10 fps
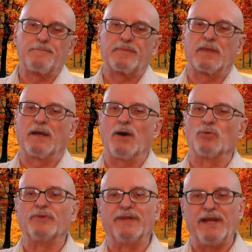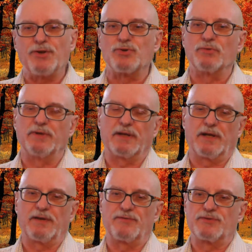how nature
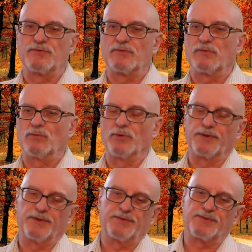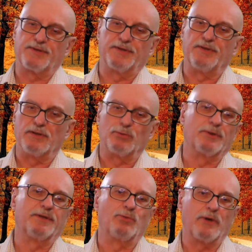behaves. What's the deal with
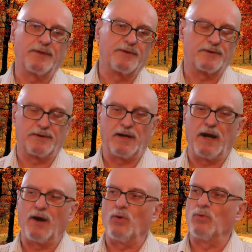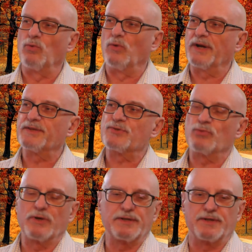the weather? Why this
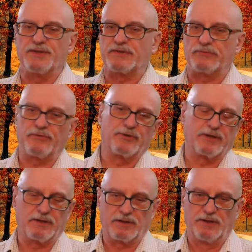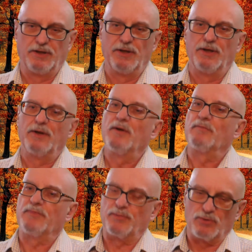weather is so freaky?
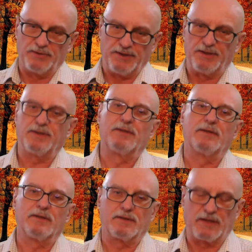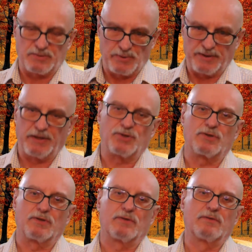People need
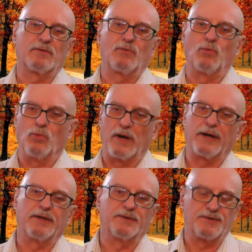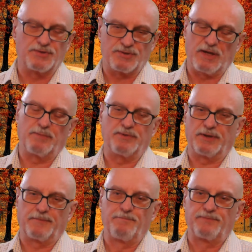explanation why this is happening.
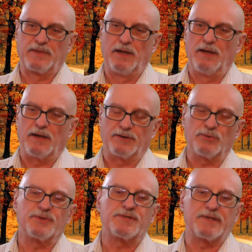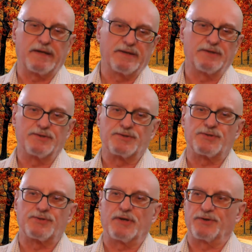I know the
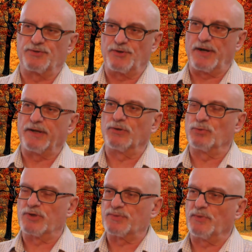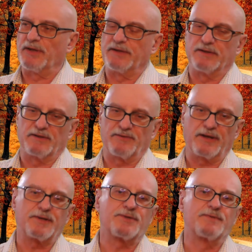scientists are trying to explain the effects,